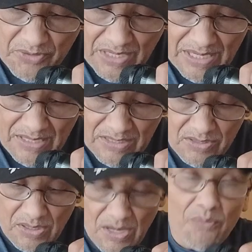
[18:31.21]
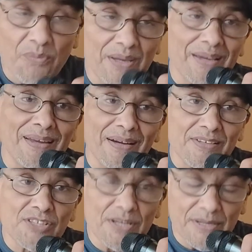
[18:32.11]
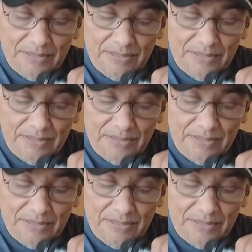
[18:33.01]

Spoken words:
things we cannot change.